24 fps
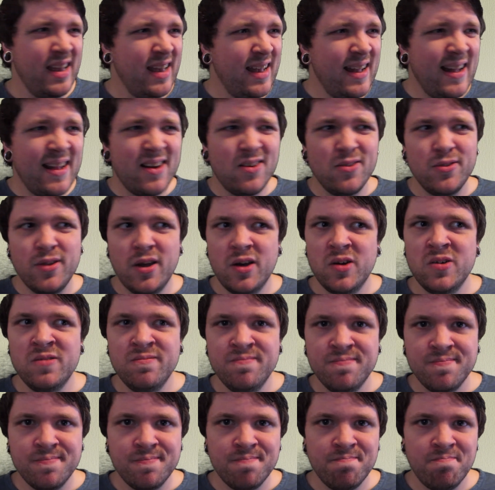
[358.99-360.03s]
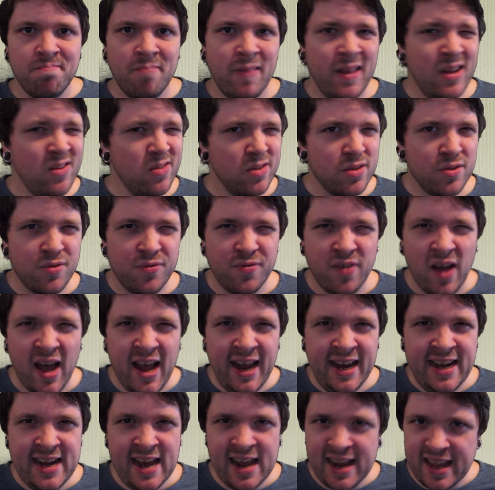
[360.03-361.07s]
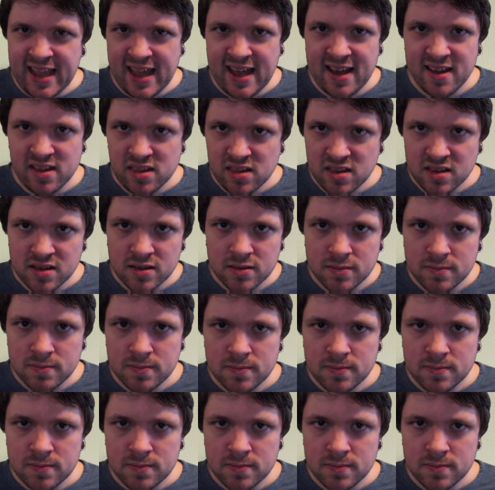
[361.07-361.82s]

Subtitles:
I don't know. It was fine, I guess.